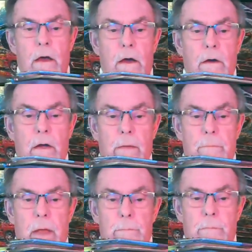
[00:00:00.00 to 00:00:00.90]
our uh,
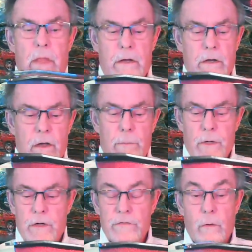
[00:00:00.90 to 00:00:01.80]
up, uh,
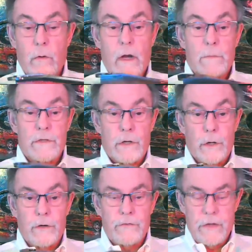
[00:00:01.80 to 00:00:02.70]
upper control arm is
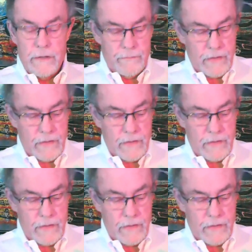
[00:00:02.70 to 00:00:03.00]
curved.